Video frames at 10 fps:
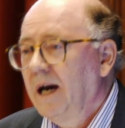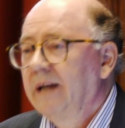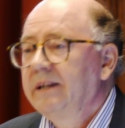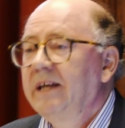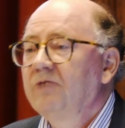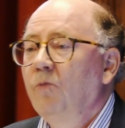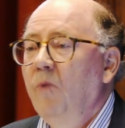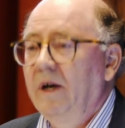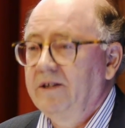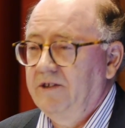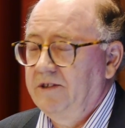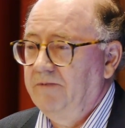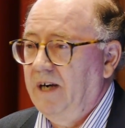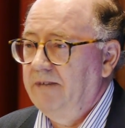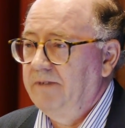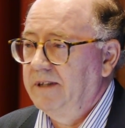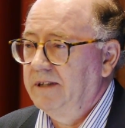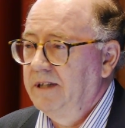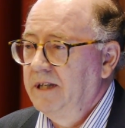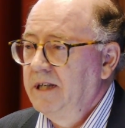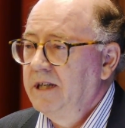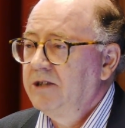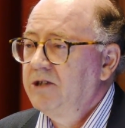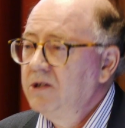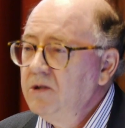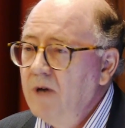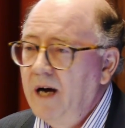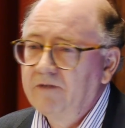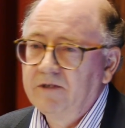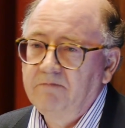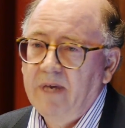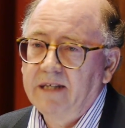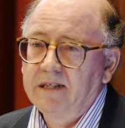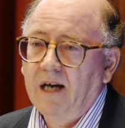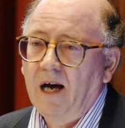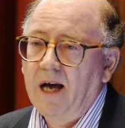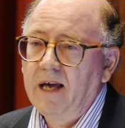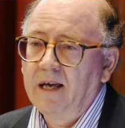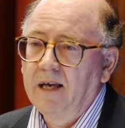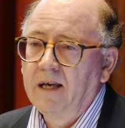And there's one survivor. 200 men die,